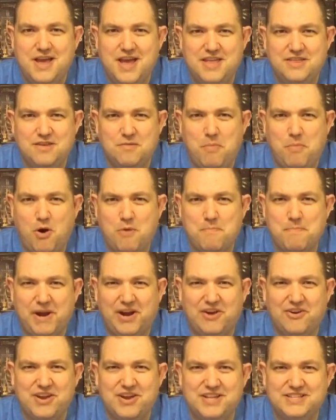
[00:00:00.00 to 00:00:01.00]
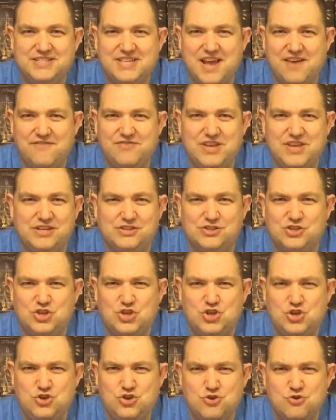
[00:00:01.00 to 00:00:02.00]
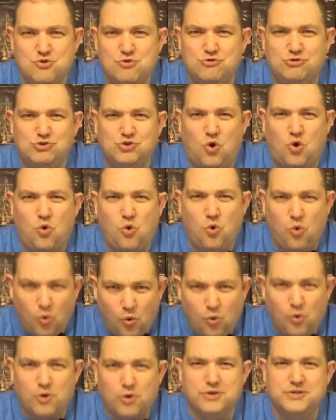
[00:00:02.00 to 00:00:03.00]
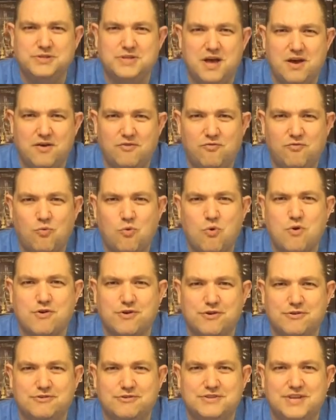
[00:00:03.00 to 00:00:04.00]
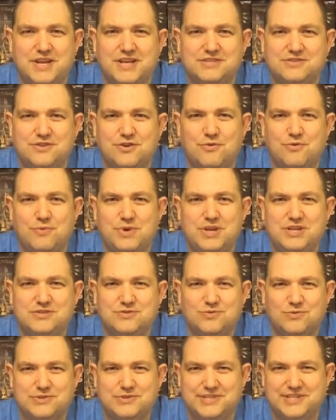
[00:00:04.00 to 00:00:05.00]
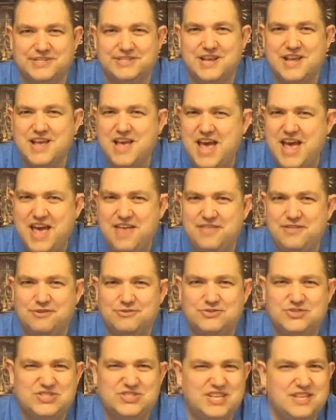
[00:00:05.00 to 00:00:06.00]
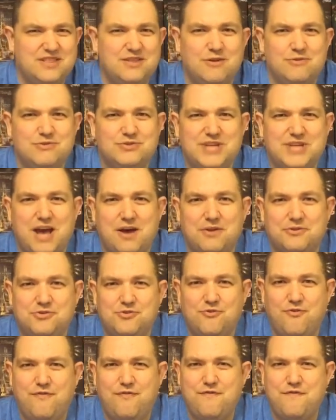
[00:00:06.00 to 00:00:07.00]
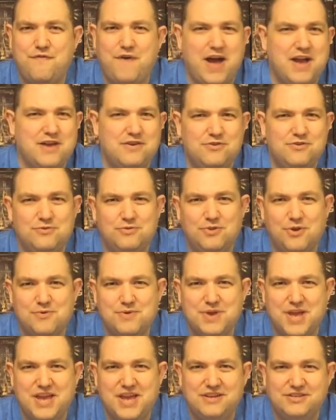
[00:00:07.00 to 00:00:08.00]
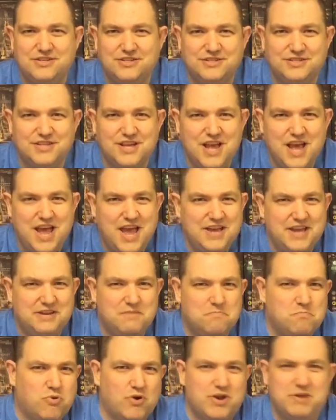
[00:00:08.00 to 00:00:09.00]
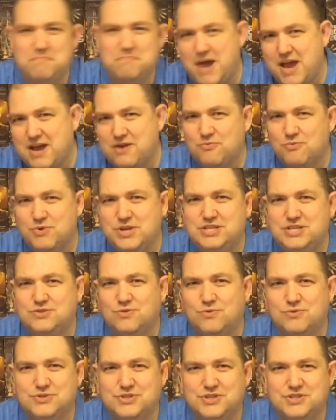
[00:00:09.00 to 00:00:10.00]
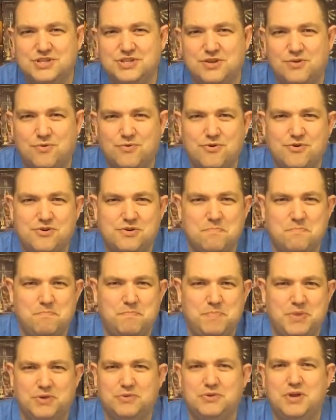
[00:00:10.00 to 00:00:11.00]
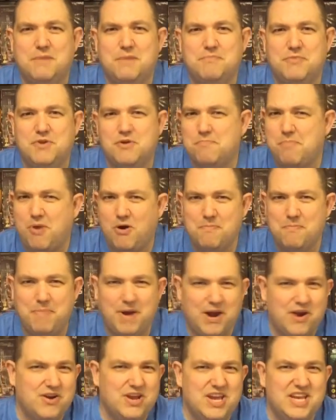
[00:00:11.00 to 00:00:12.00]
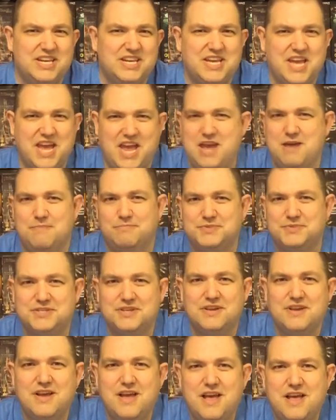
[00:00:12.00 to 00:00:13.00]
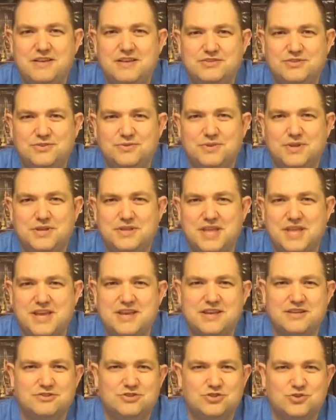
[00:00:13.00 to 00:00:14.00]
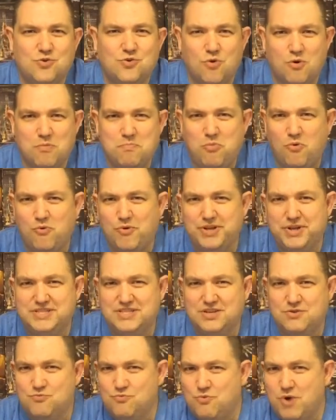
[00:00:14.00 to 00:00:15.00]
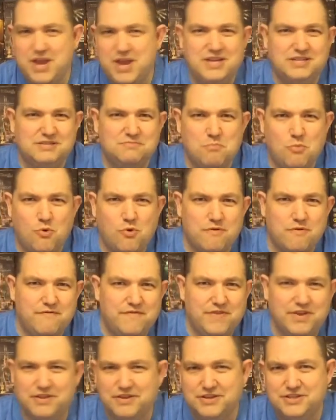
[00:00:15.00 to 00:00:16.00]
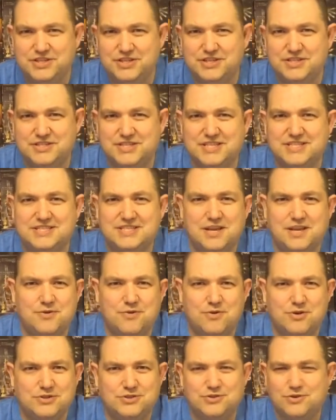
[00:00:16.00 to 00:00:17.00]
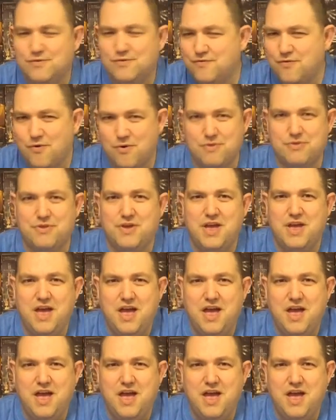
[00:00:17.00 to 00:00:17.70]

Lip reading: And the barbarians have these huge hordes of workers as their resources, and they'll send those out to find new locations and to bring back resources in order to build up their barbarian camps so that they can score points and raise more villages, etc. and so forth.